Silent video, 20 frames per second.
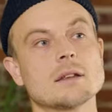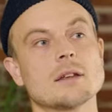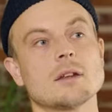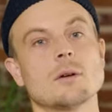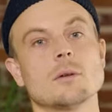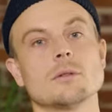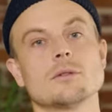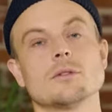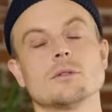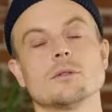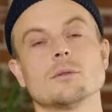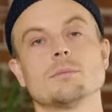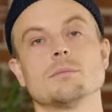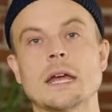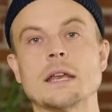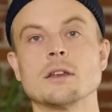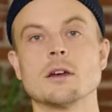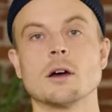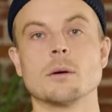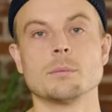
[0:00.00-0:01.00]
it can also
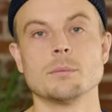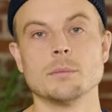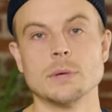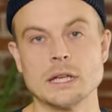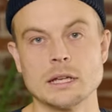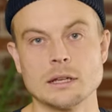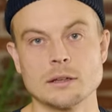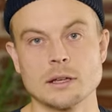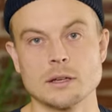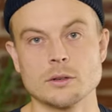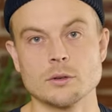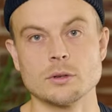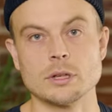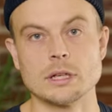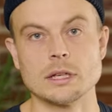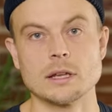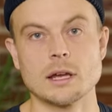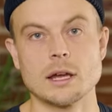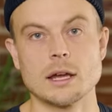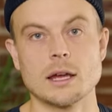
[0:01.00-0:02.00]
end up meaning that you
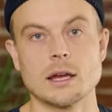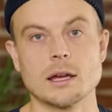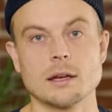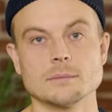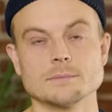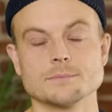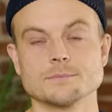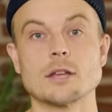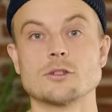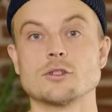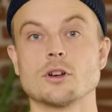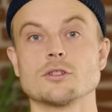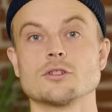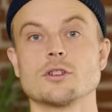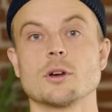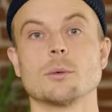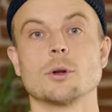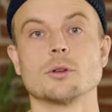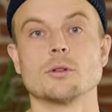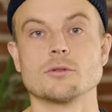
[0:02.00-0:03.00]
need a
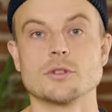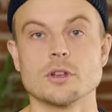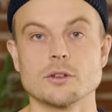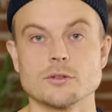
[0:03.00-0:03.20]
touch-up on your